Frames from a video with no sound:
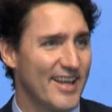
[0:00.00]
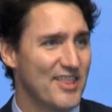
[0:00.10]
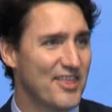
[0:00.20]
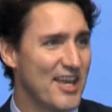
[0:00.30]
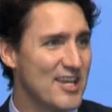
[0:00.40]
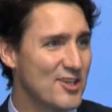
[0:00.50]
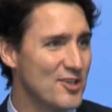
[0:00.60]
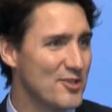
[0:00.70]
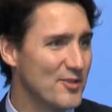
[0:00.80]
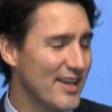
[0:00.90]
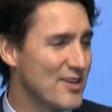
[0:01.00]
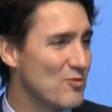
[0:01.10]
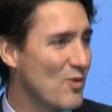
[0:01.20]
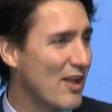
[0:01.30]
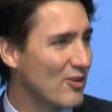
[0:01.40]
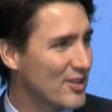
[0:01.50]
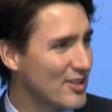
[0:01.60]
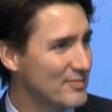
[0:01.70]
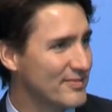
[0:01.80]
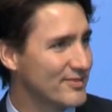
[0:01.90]
And thank you and
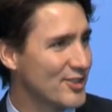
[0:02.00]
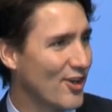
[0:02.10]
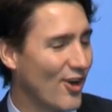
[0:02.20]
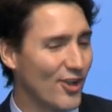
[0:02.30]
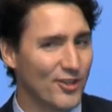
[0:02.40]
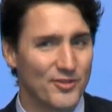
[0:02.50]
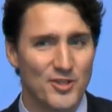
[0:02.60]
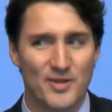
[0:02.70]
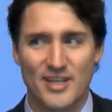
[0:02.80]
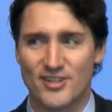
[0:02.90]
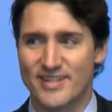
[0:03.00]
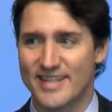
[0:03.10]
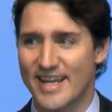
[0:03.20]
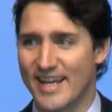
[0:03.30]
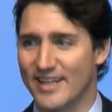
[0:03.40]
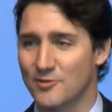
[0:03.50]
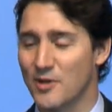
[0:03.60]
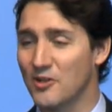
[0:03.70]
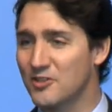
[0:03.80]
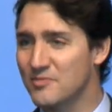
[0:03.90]
welcome to all of you here today.
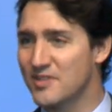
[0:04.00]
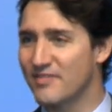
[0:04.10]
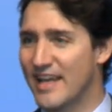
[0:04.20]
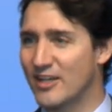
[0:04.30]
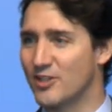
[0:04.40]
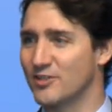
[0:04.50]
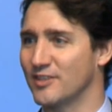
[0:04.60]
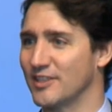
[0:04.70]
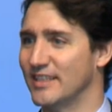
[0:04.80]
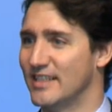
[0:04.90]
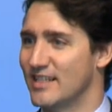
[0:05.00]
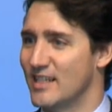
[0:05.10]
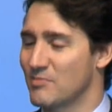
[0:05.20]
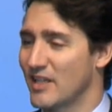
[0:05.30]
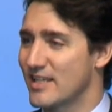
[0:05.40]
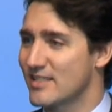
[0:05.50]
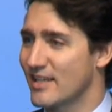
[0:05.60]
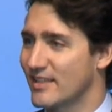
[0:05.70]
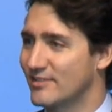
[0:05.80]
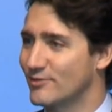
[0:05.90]
Welcome to Vancouver, a place
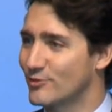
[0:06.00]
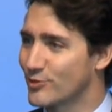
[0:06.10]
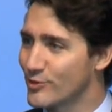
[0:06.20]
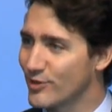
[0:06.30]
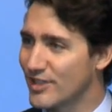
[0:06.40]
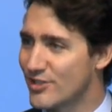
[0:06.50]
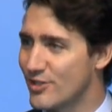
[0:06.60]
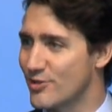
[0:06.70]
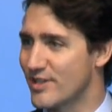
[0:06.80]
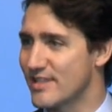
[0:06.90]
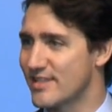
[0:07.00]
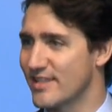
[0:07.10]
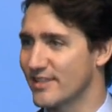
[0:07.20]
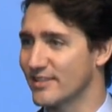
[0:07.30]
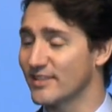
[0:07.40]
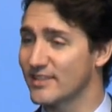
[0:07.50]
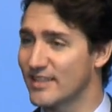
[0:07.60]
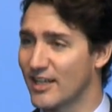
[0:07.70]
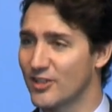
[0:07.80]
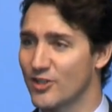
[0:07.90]
I truly do consider a
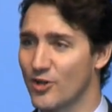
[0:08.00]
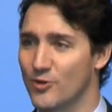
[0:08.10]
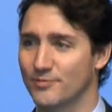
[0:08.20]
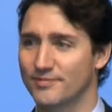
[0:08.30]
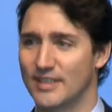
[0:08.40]
second home.